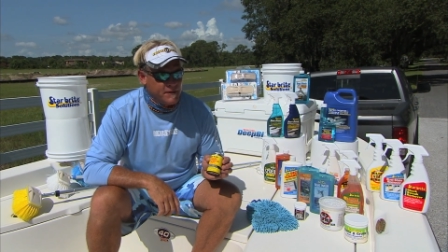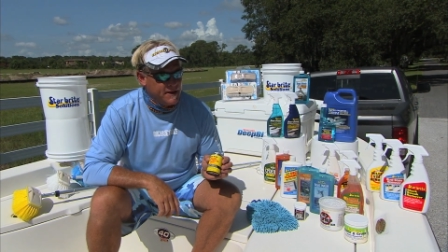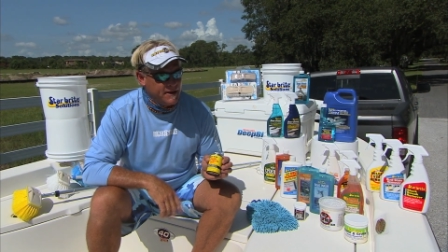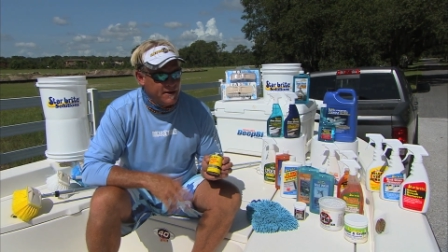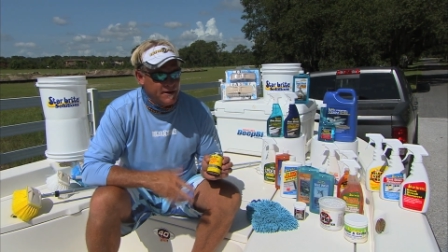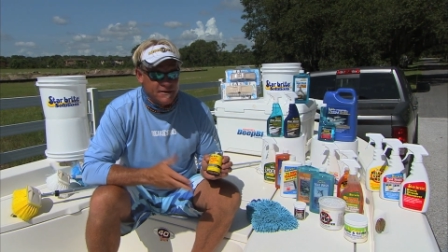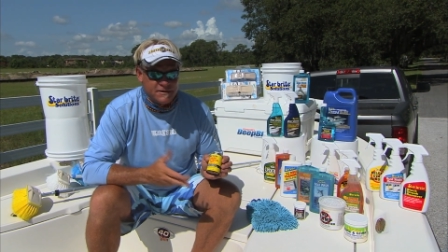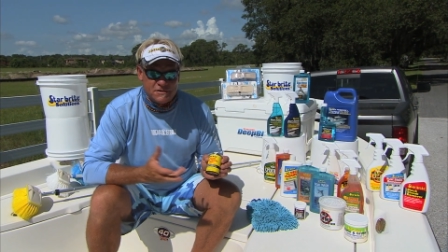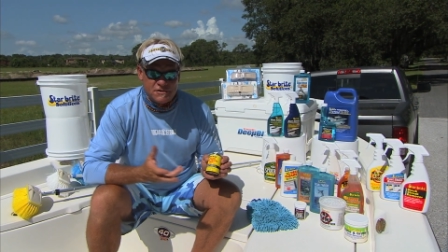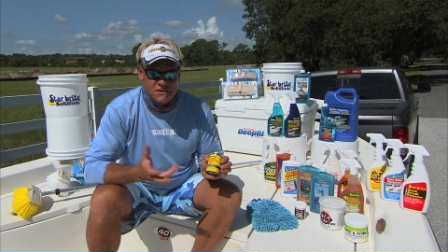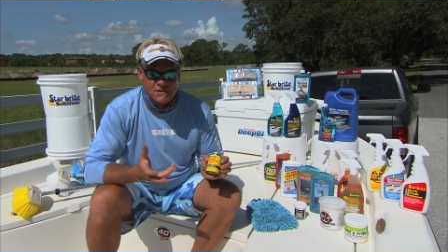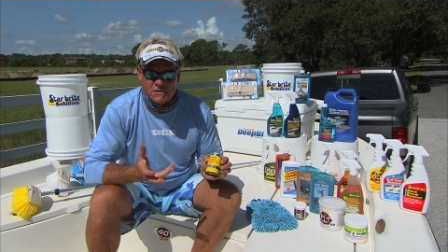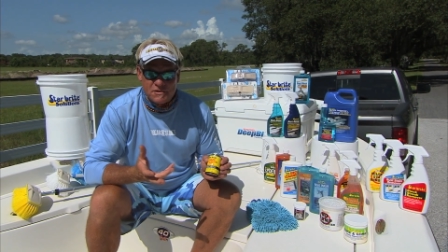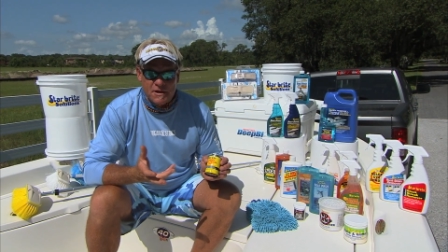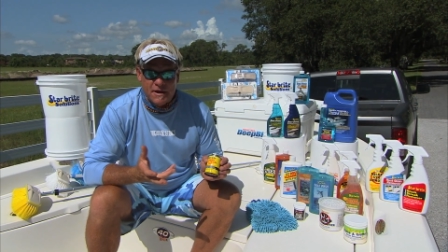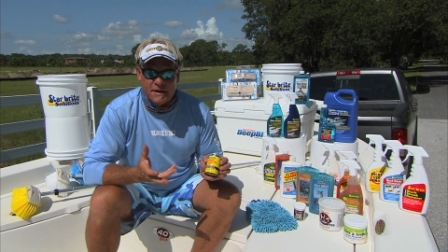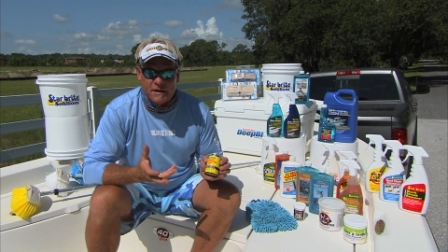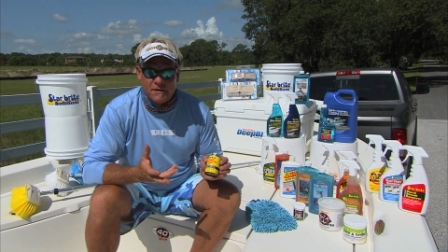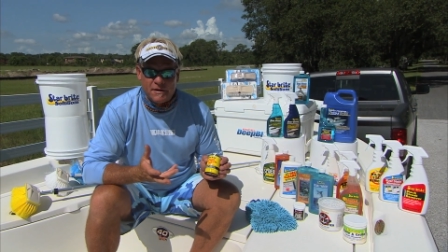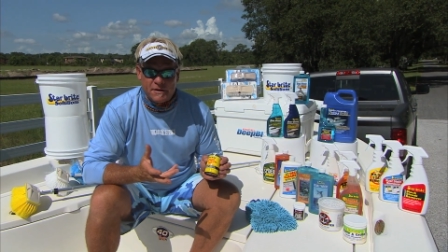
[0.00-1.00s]
and it's just
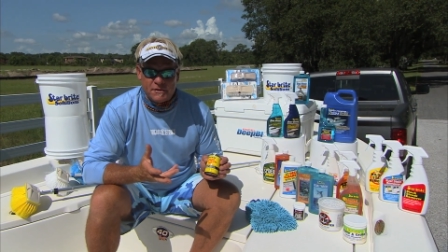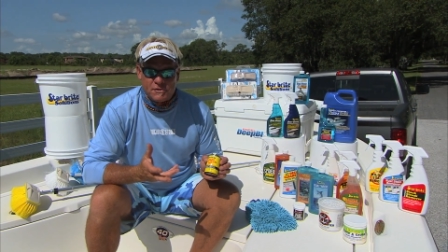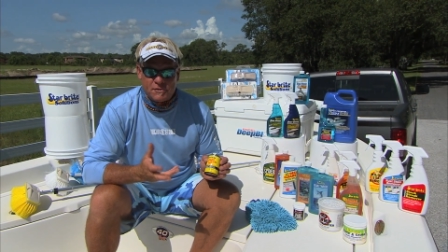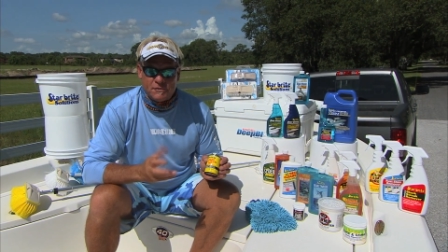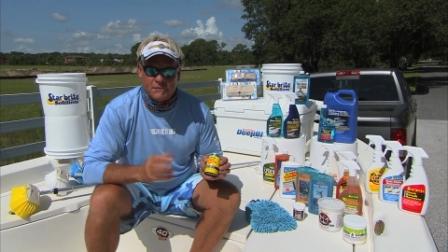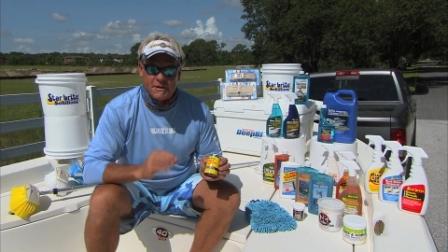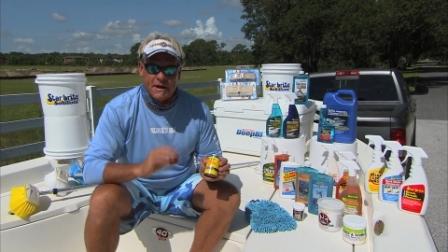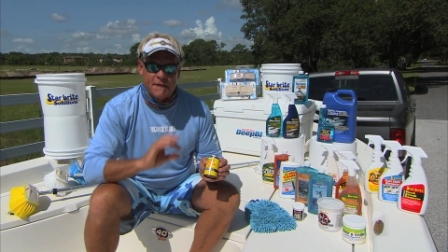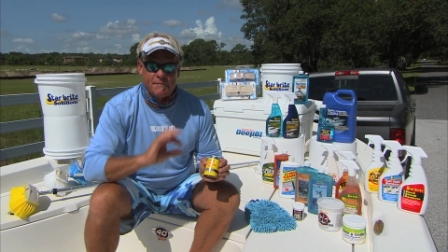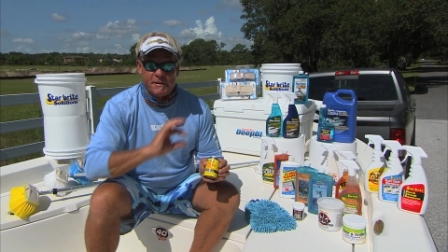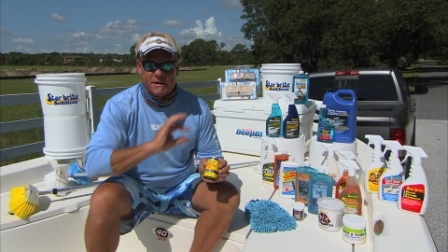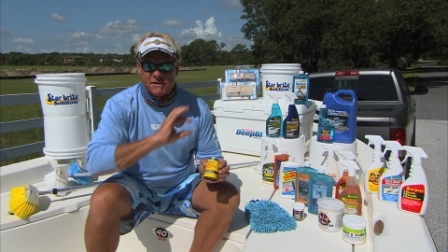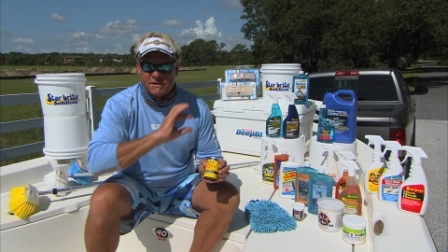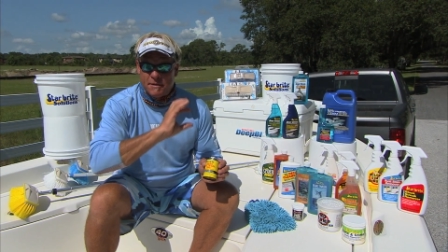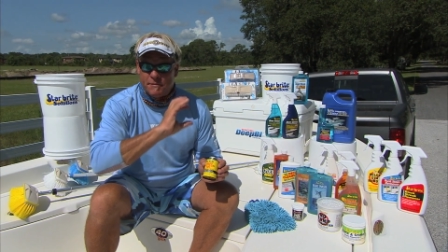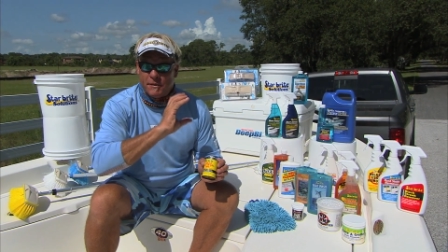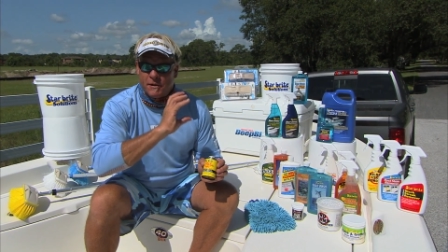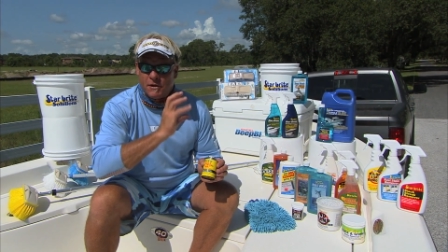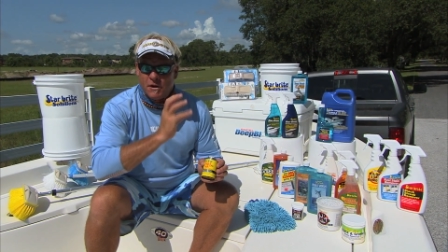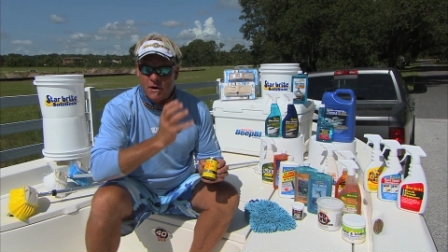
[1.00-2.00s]
like electrical tape,
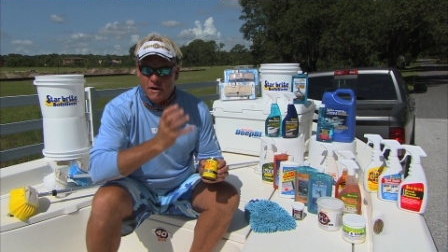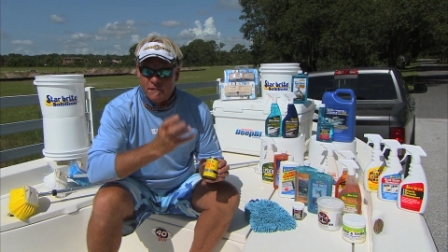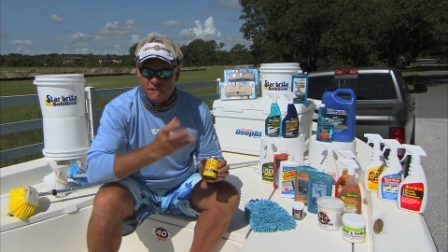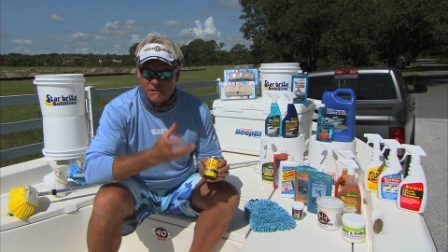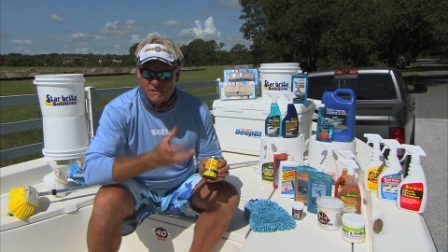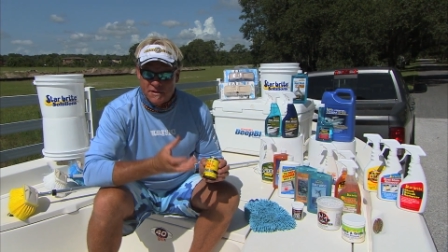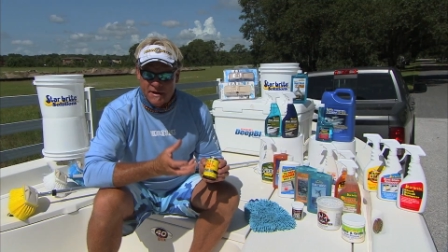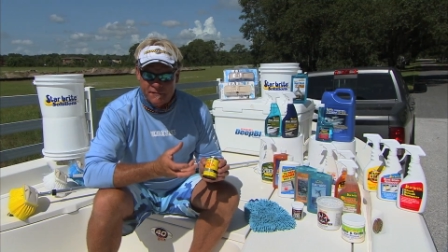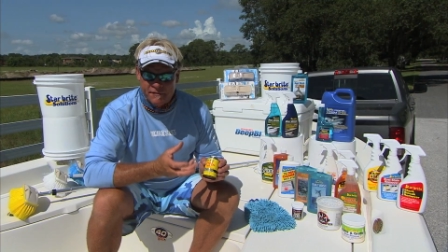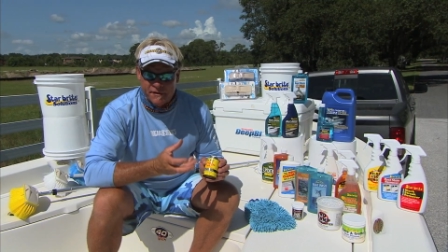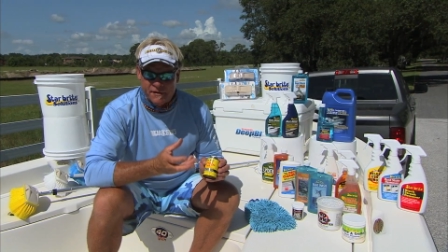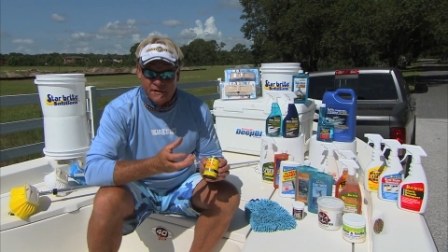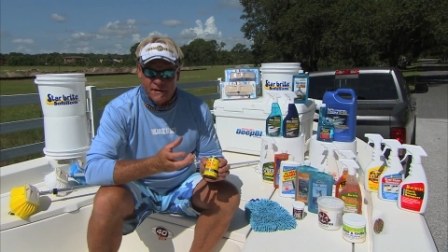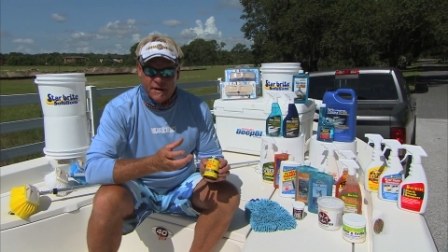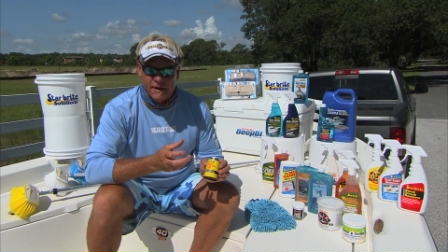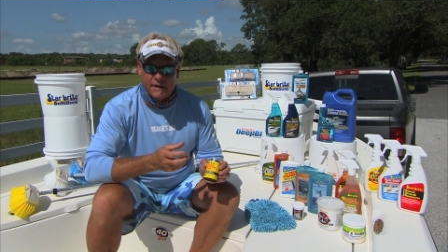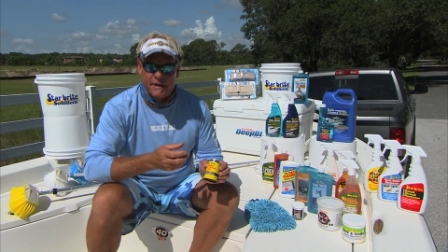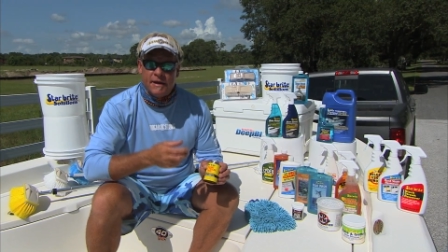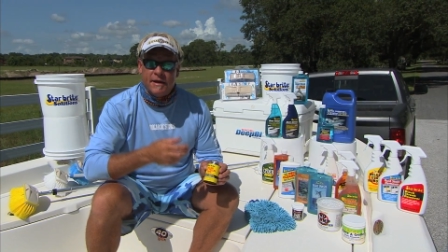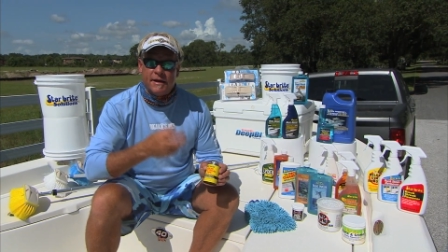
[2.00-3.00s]
except it covers
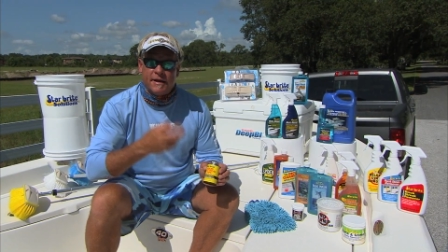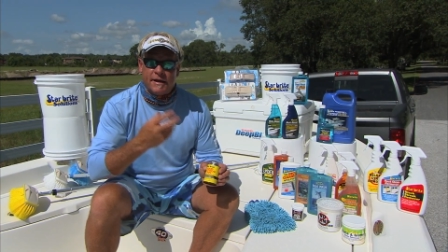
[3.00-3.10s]
everything.